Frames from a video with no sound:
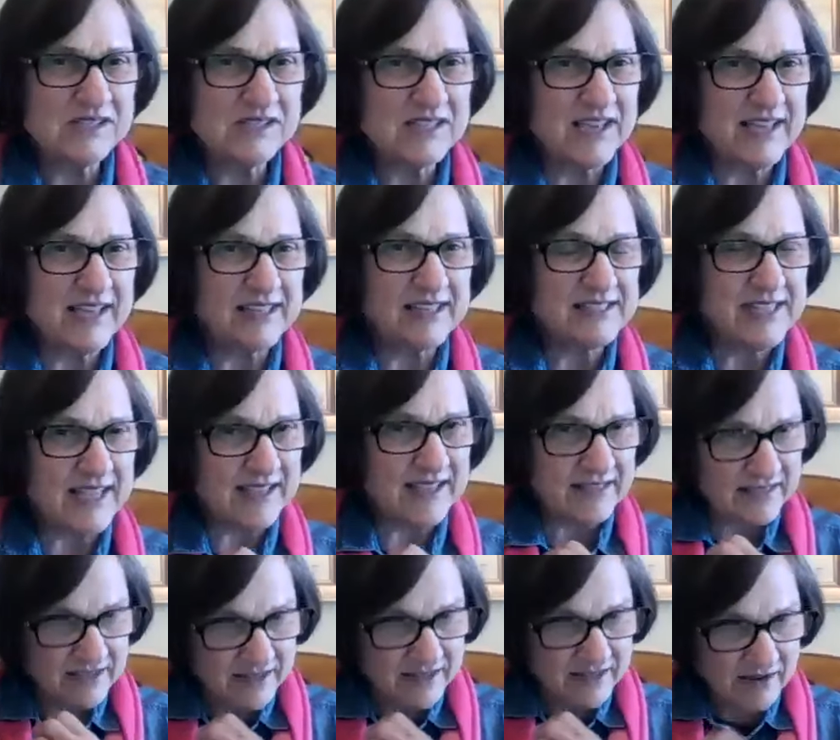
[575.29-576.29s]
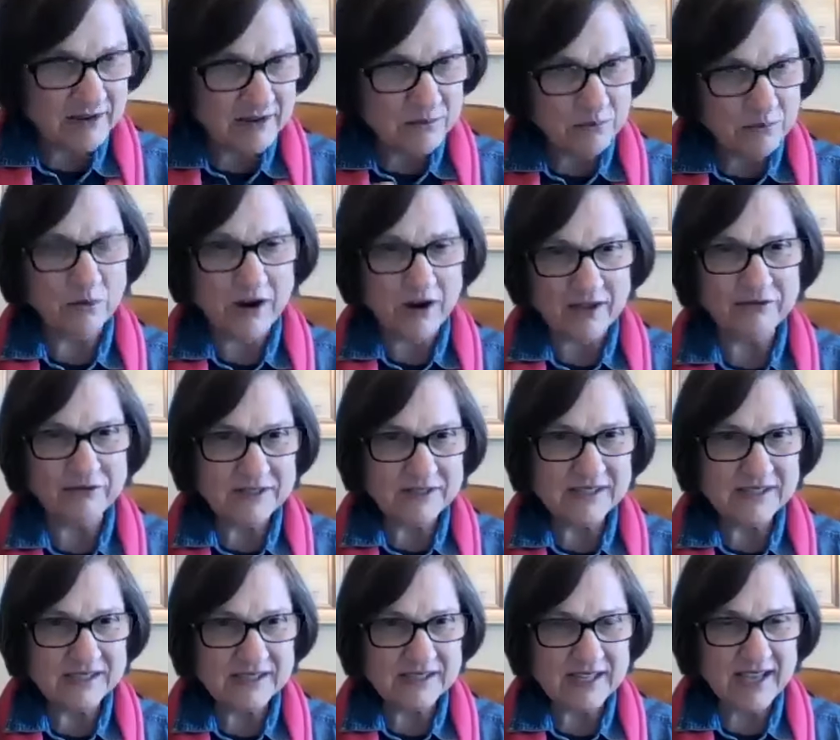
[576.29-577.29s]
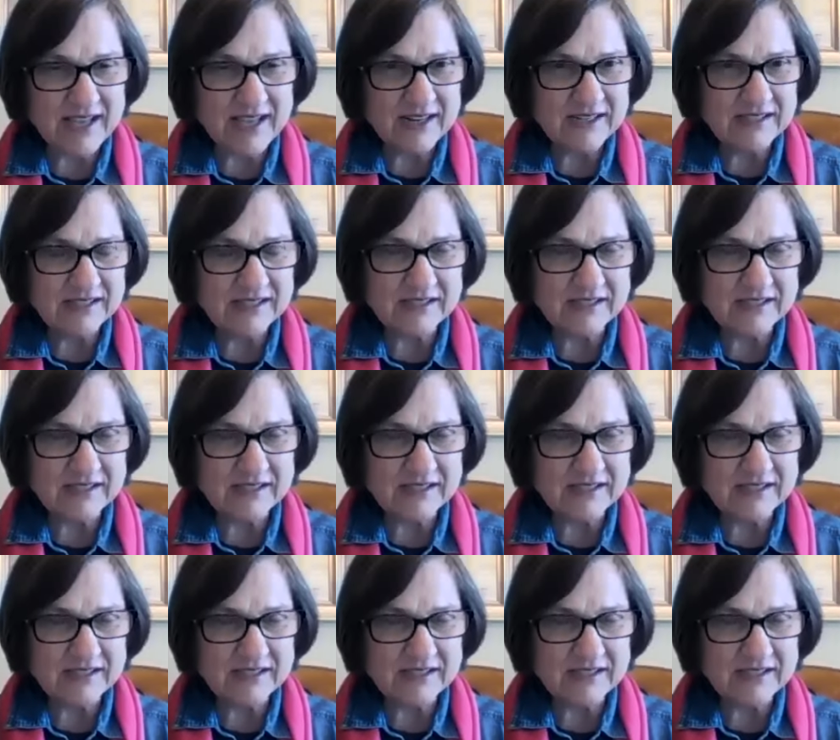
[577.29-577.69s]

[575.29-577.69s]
they attained the nonprofit status?